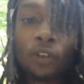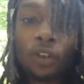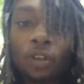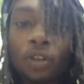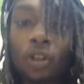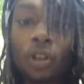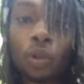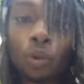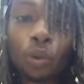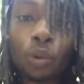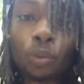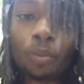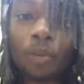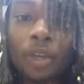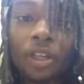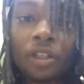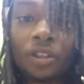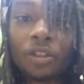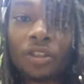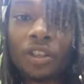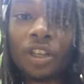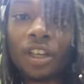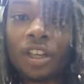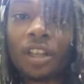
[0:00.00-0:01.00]
to go to
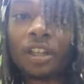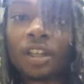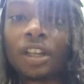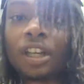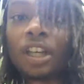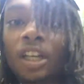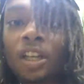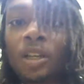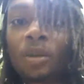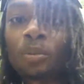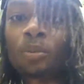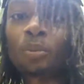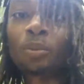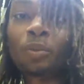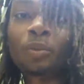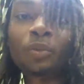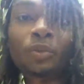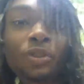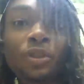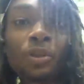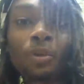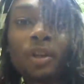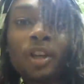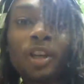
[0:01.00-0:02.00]
meditate
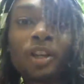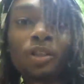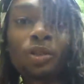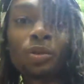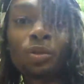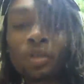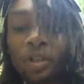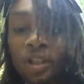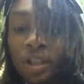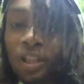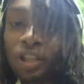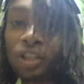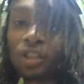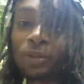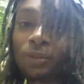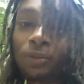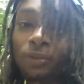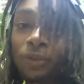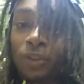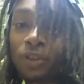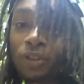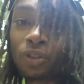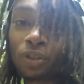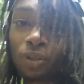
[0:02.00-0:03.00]
so that you can get your
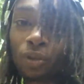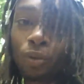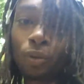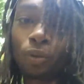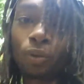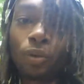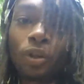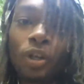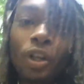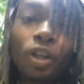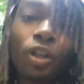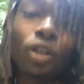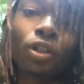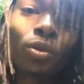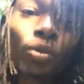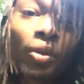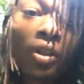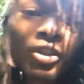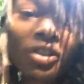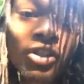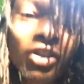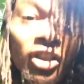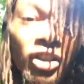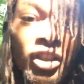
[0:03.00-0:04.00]
physical, you
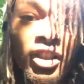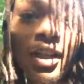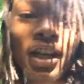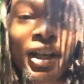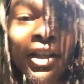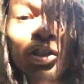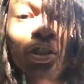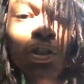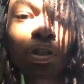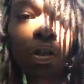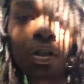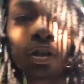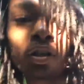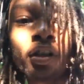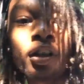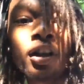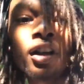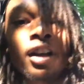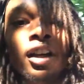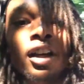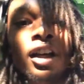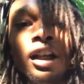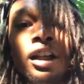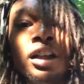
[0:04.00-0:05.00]
can see nature,
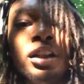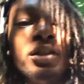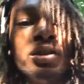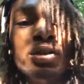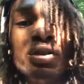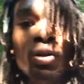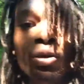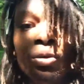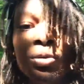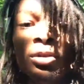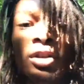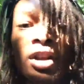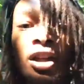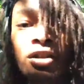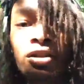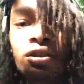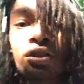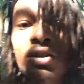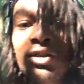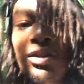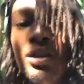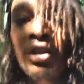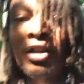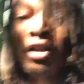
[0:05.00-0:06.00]
and so you're not
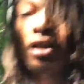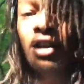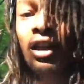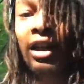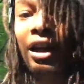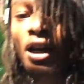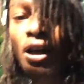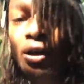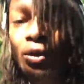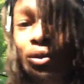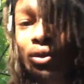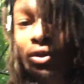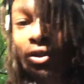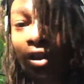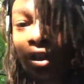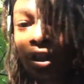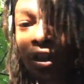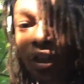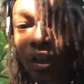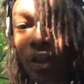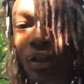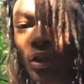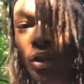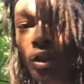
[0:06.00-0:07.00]
just sitting in the house.
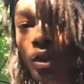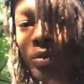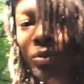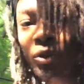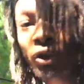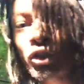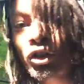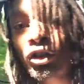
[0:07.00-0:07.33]
So let me